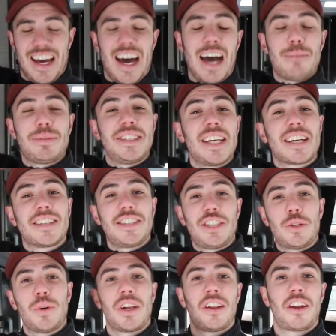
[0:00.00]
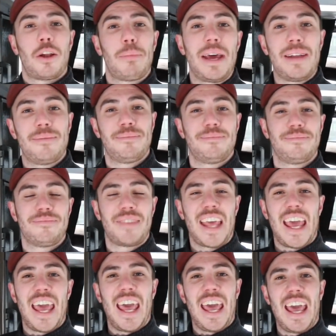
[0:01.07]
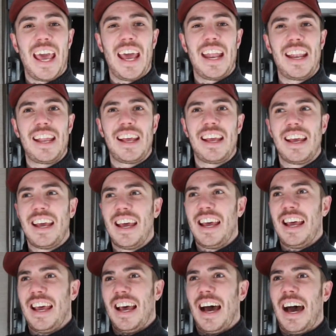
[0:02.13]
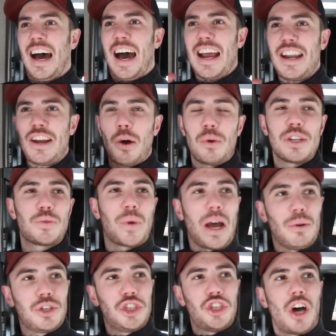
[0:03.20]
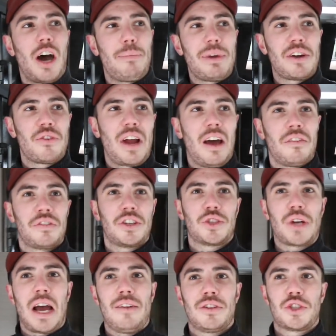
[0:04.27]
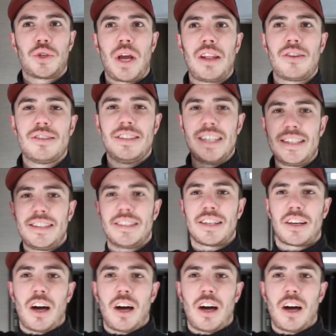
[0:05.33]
I'm 6'2" and a little bit, and I noticed when I was shopping around for travel trailers, this is a